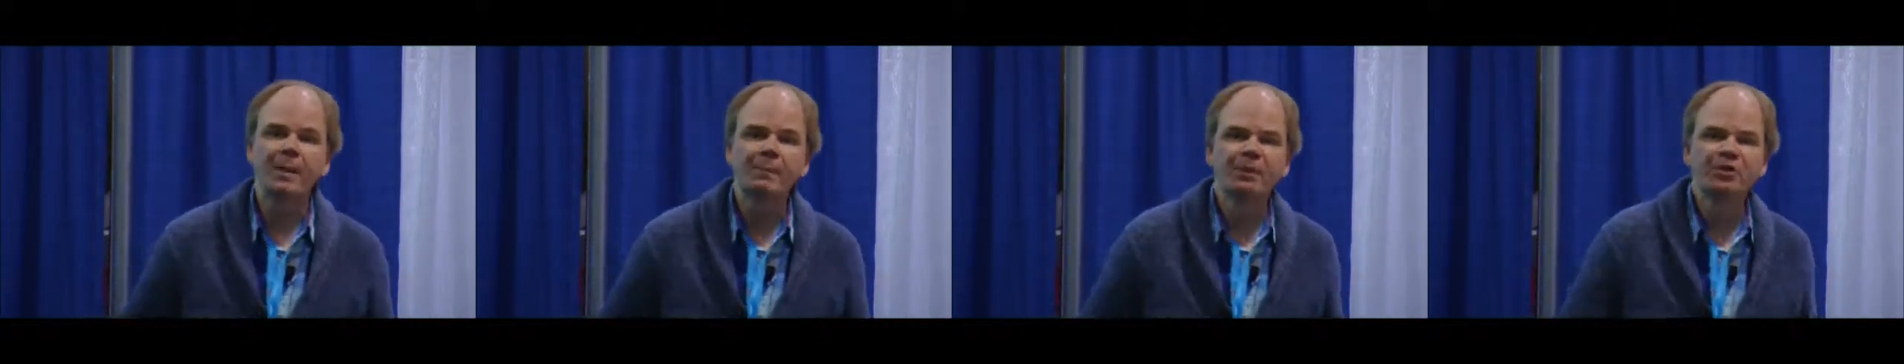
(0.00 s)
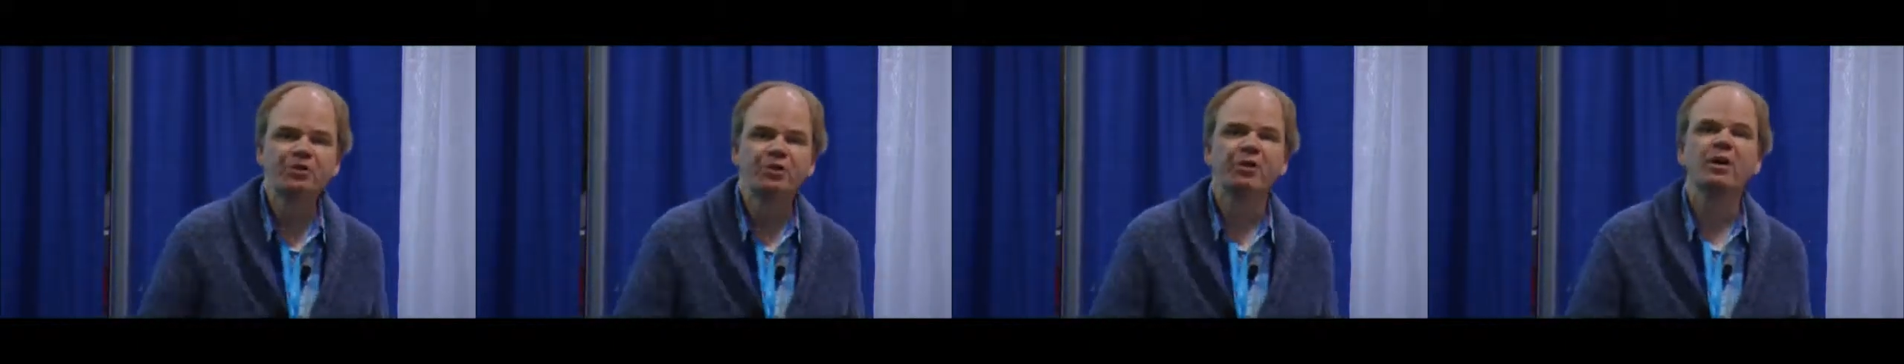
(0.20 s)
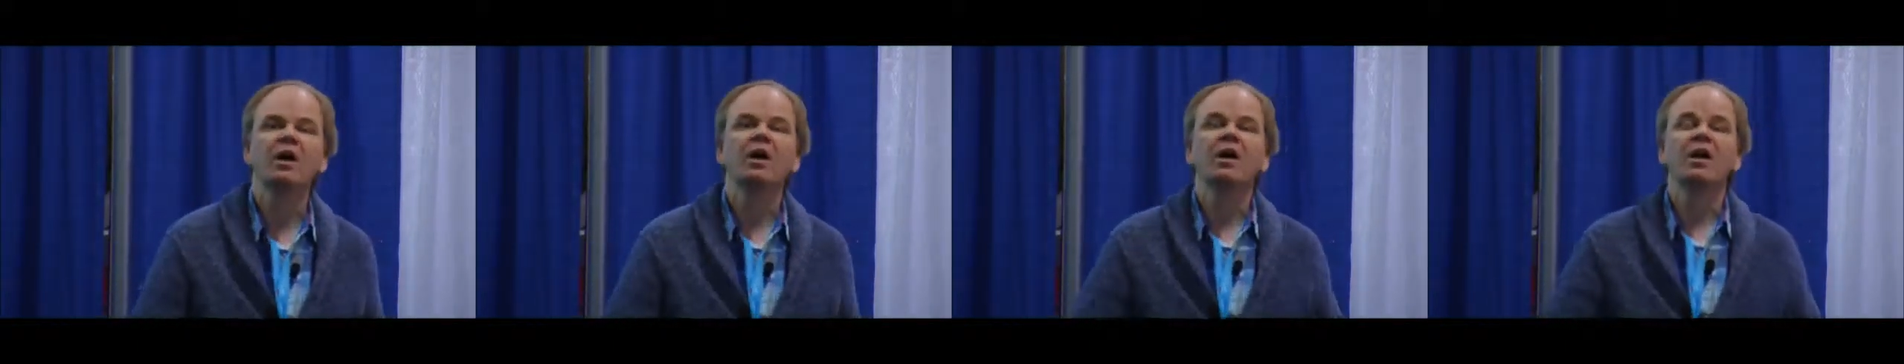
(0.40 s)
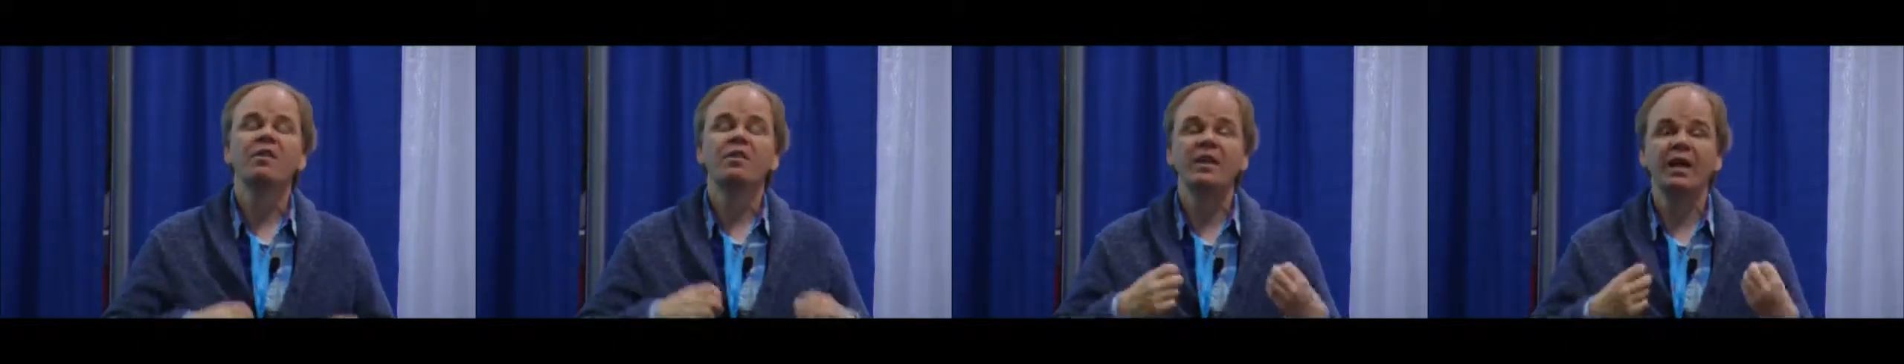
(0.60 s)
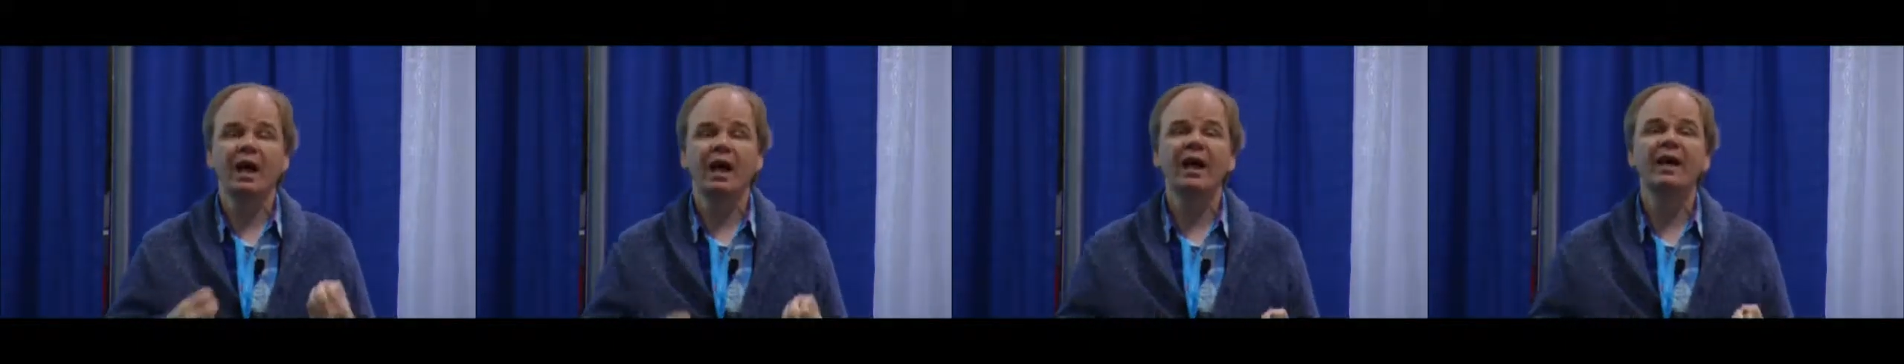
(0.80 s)
temperature,
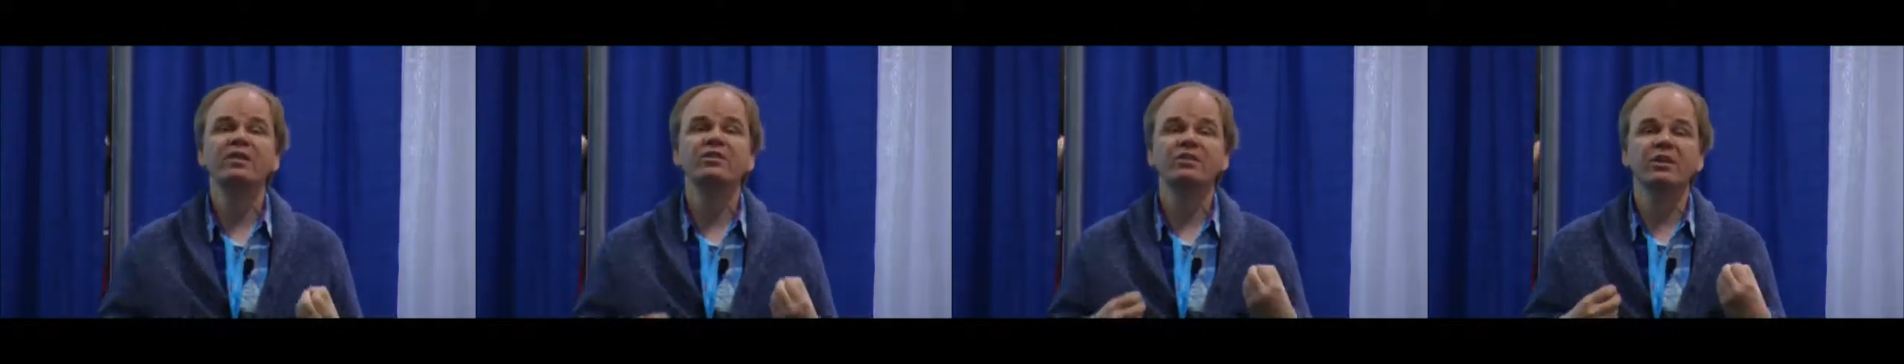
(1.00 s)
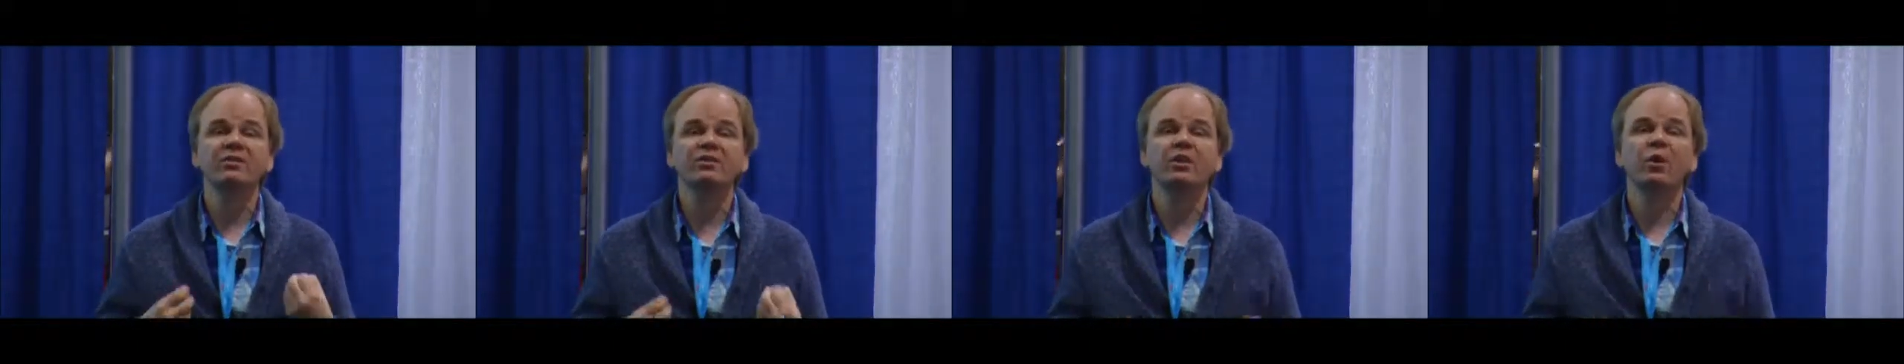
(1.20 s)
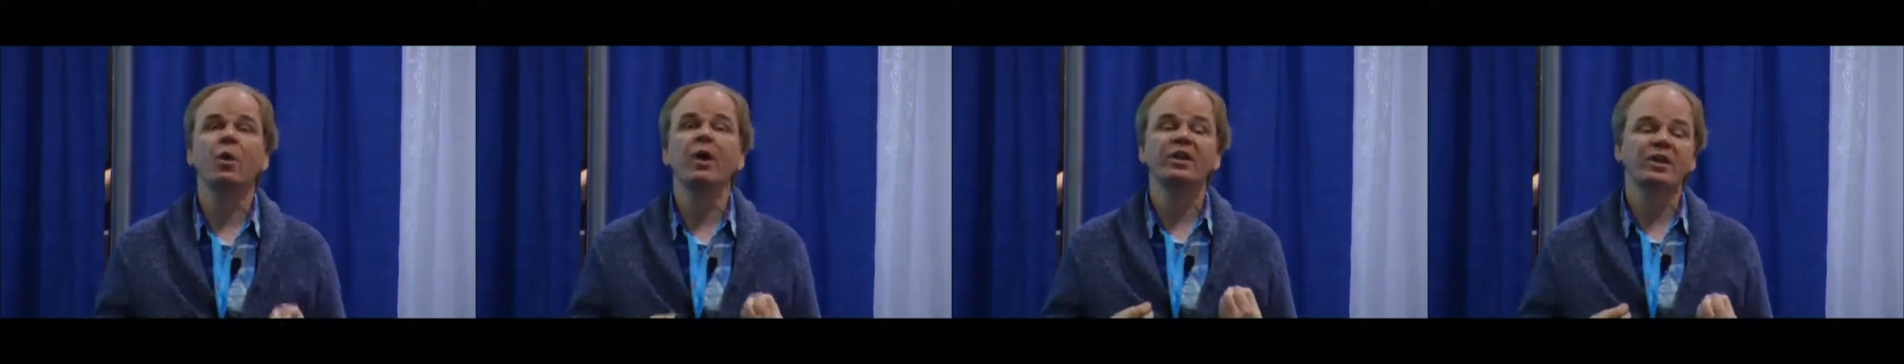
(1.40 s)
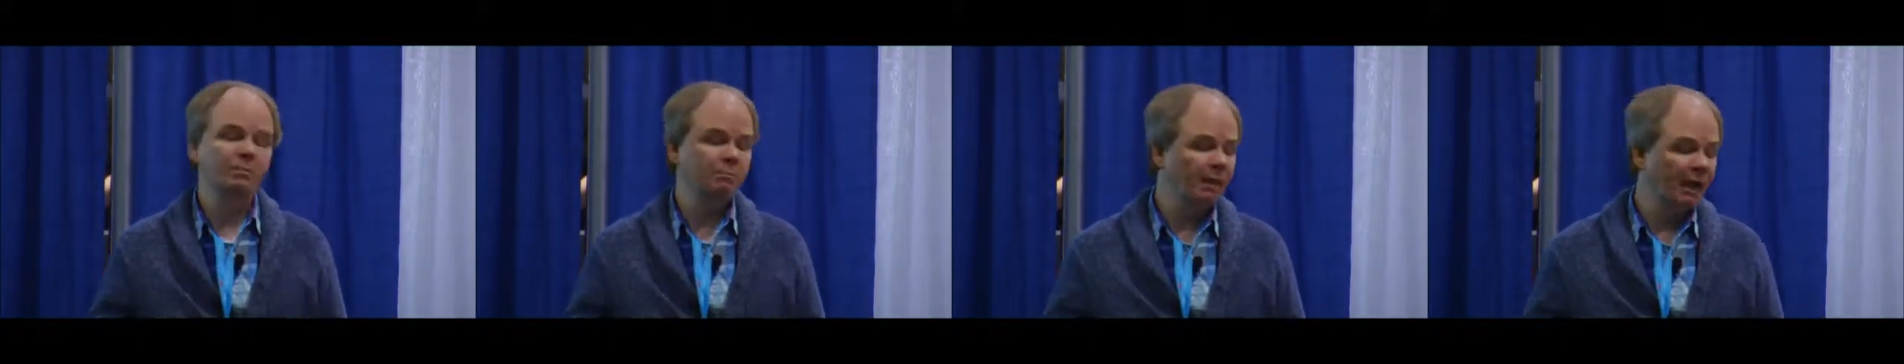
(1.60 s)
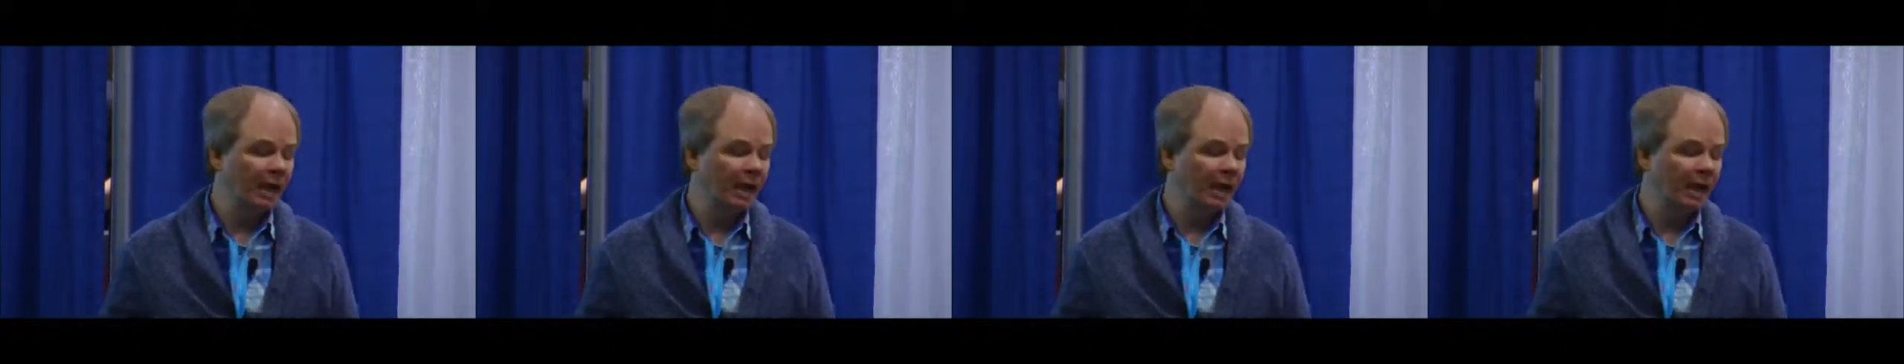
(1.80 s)
the ice is going to